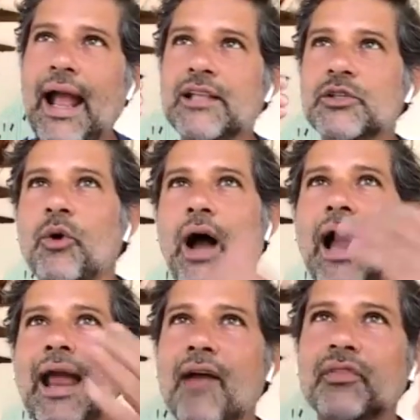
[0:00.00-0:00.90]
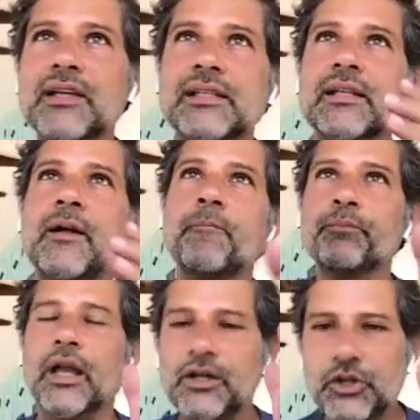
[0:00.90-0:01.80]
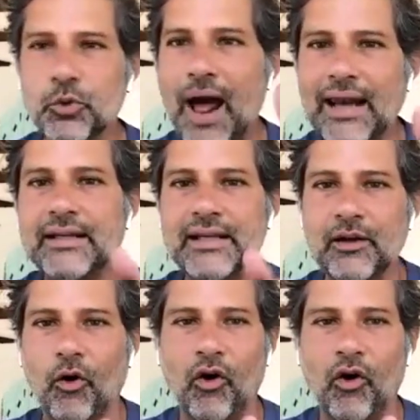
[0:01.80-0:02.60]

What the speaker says: And so I have this duality